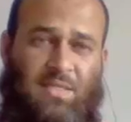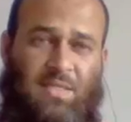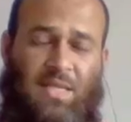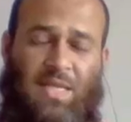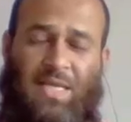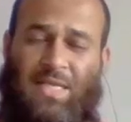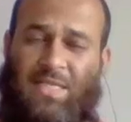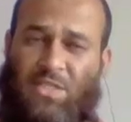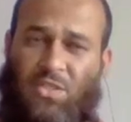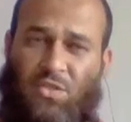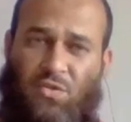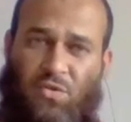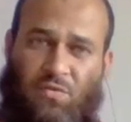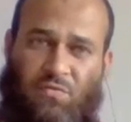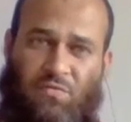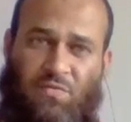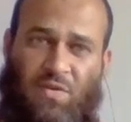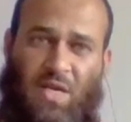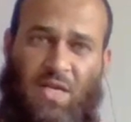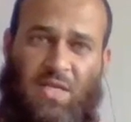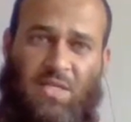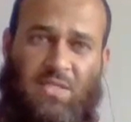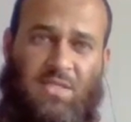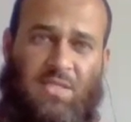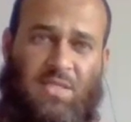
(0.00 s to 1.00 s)
Let's
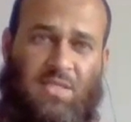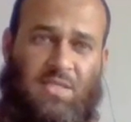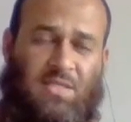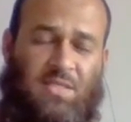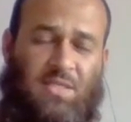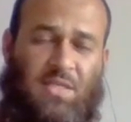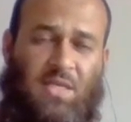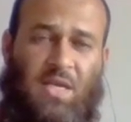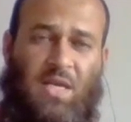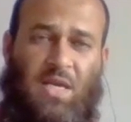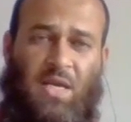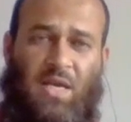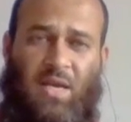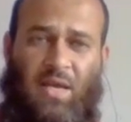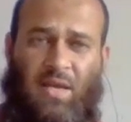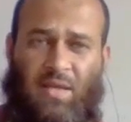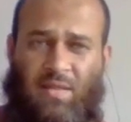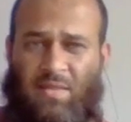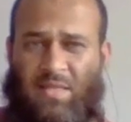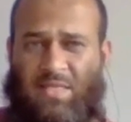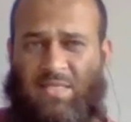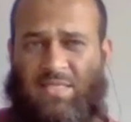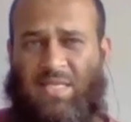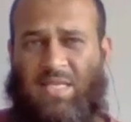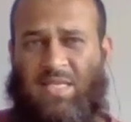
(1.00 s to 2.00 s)
revise it. In
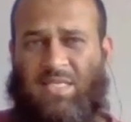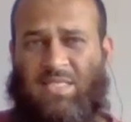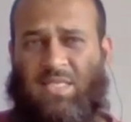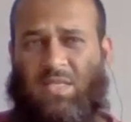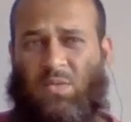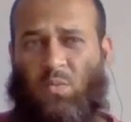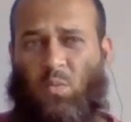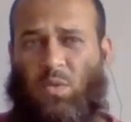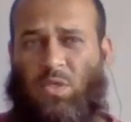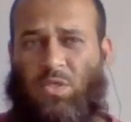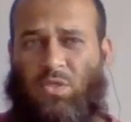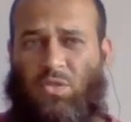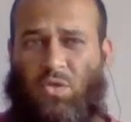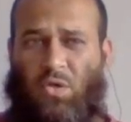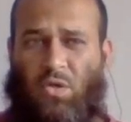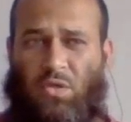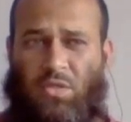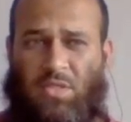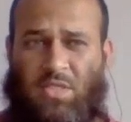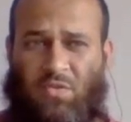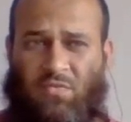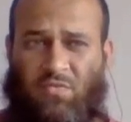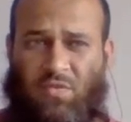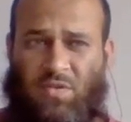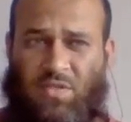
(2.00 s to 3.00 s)
this lesson, we saw
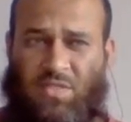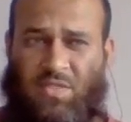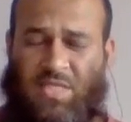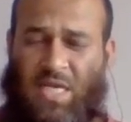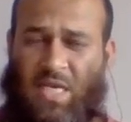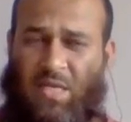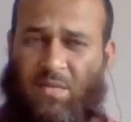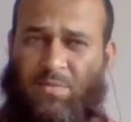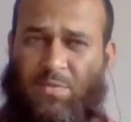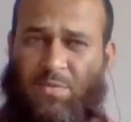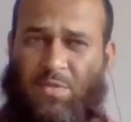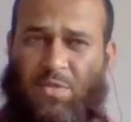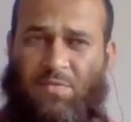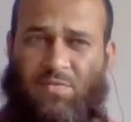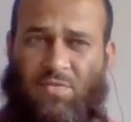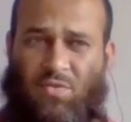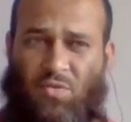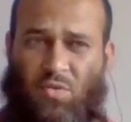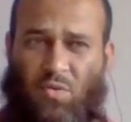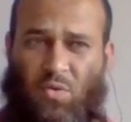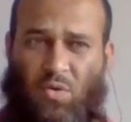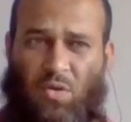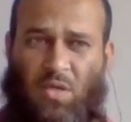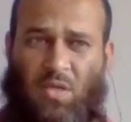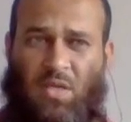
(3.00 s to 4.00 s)
different types of
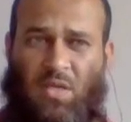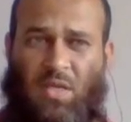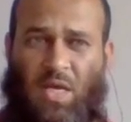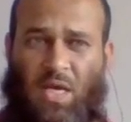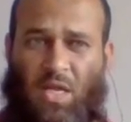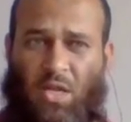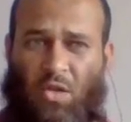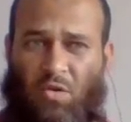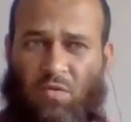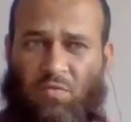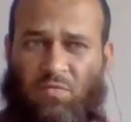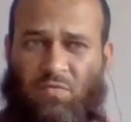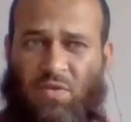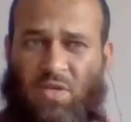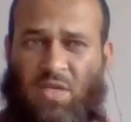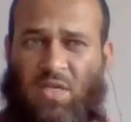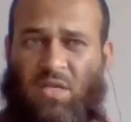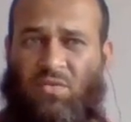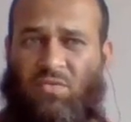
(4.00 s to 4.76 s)
soil: alluvial,